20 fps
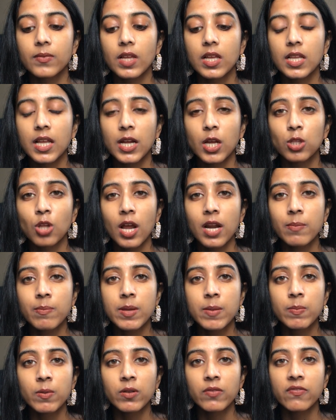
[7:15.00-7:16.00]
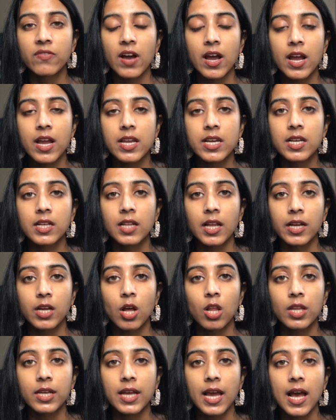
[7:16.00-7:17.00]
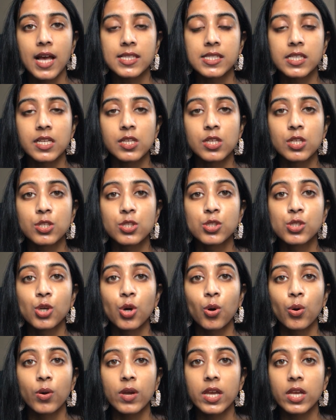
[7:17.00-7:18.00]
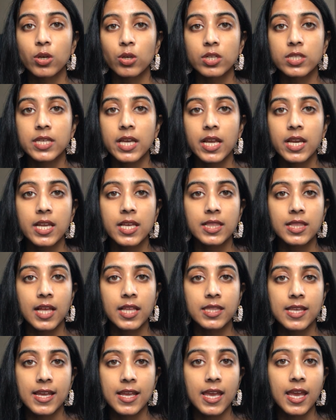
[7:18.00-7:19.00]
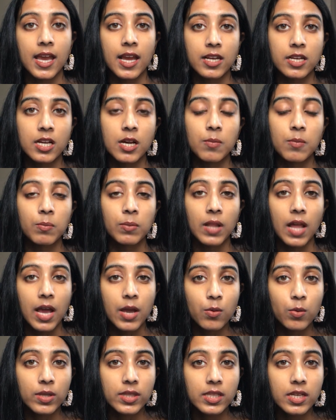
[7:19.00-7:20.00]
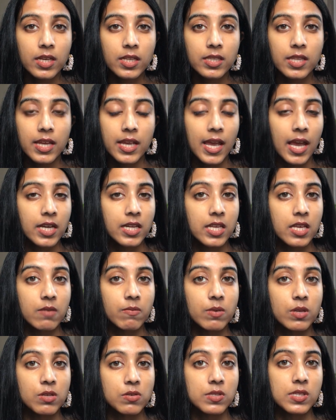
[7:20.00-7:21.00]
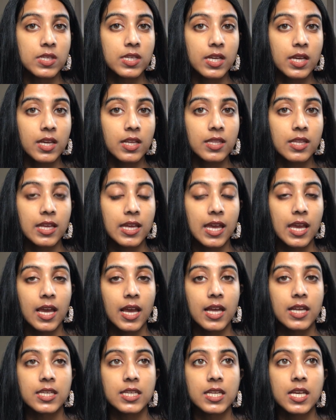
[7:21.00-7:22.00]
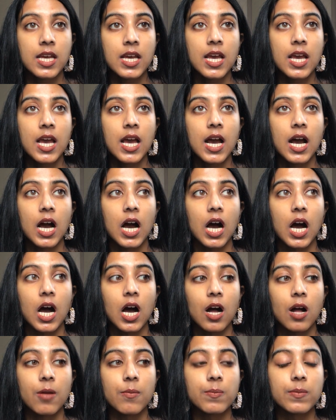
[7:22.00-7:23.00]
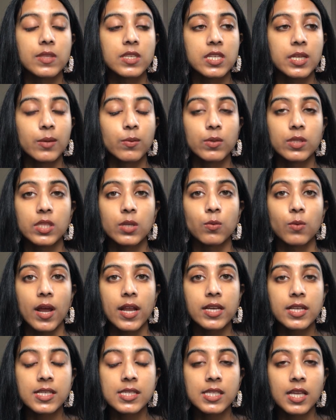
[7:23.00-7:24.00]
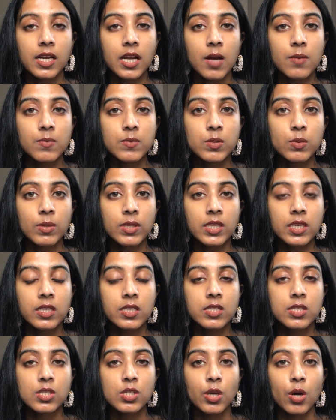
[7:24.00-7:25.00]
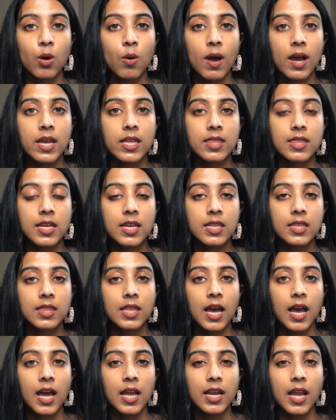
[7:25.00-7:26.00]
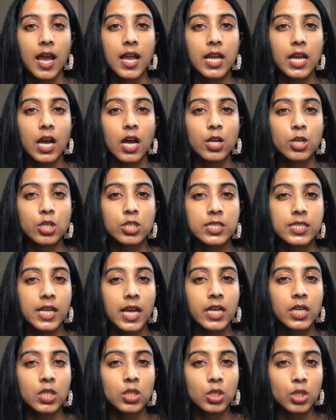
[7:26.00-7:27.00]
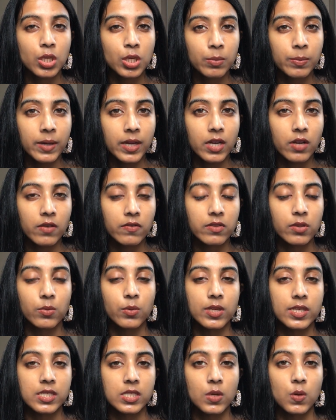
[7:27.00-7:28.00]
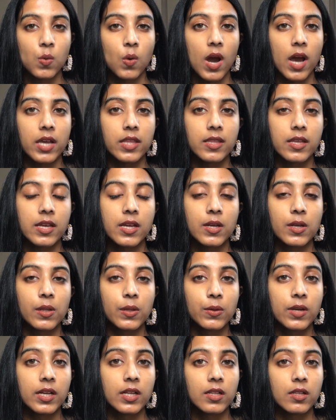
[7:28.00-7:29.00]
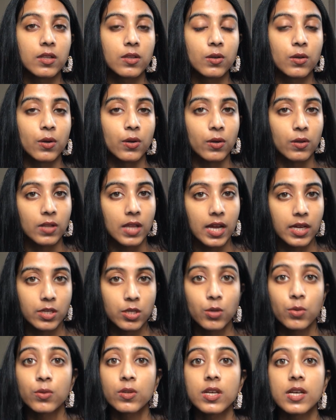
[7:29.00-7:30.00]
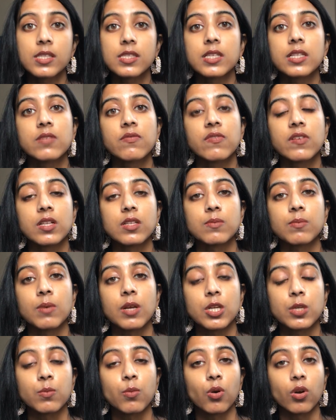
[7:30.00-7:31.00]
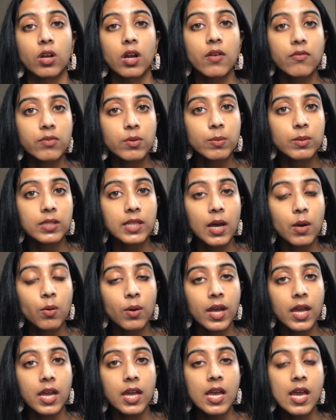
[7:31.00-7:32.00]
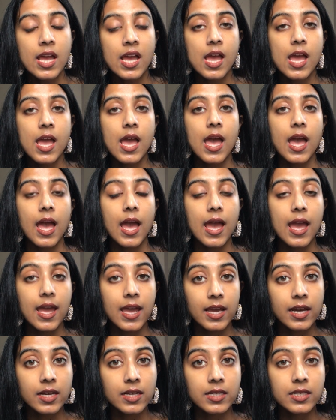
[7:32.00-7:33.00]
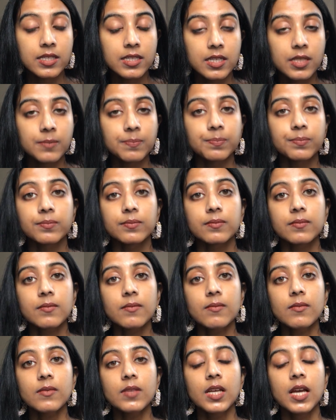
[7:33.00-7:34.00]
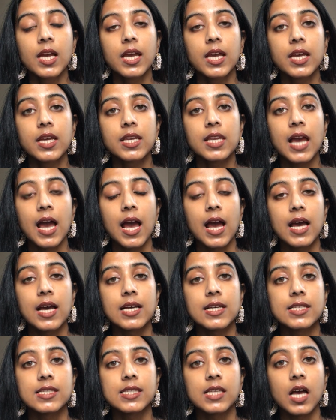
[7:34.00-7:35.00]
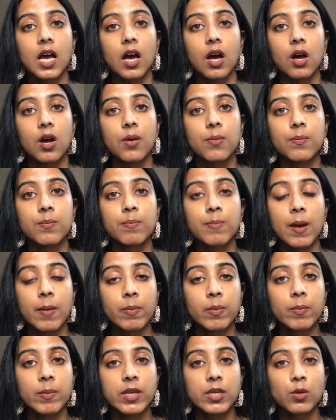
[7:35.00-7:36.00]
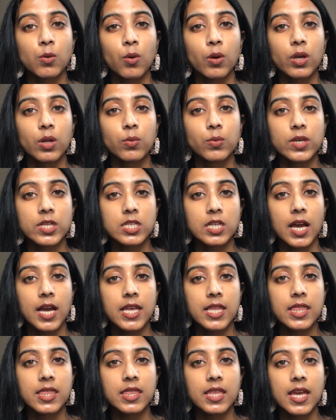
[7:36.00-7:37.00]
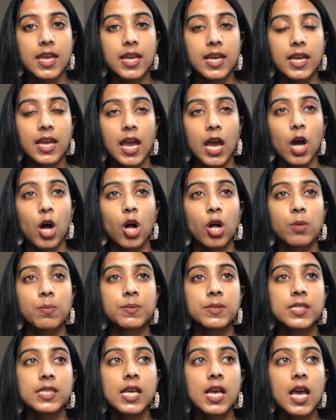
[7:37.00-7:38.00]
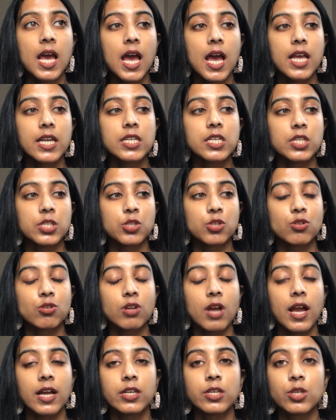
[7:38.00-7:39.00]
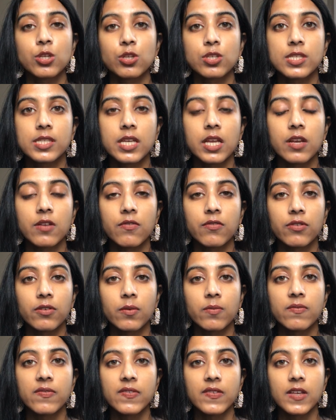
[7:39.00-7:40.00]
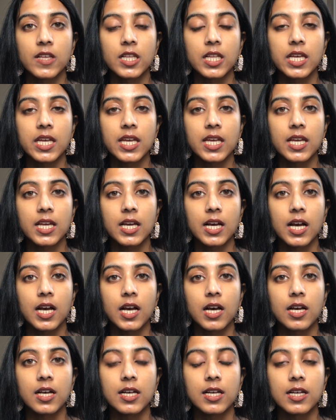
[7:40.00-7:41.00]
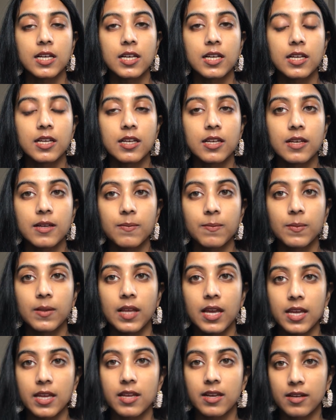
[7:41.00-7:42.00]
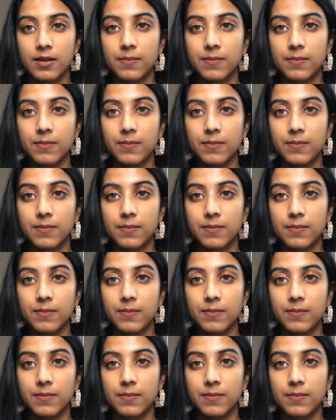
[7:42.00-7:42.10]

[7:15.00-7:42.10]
like, a lot of people find glycolic acid so irritating that they can't comply with it, they can't keep using it, they can't deal with the redness that comes with it. So I think that I understand a little bit of the reason why they included gluconolactone, because it feels much more comfortable that way. And it has peppermint oil, which I think helps distract your skin from feeling like